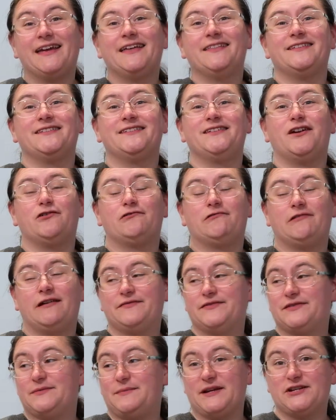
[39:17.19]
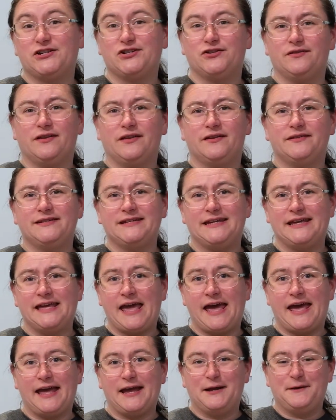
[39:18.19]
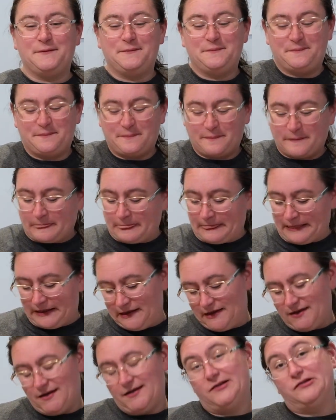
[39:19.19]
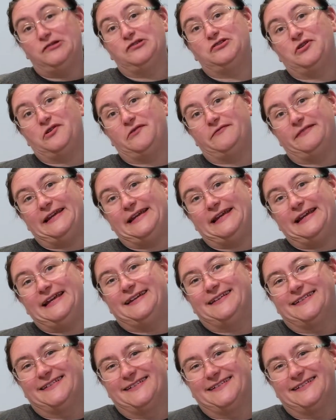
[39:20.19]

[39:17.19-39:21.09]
the Stylecraft Special D K. Sorry.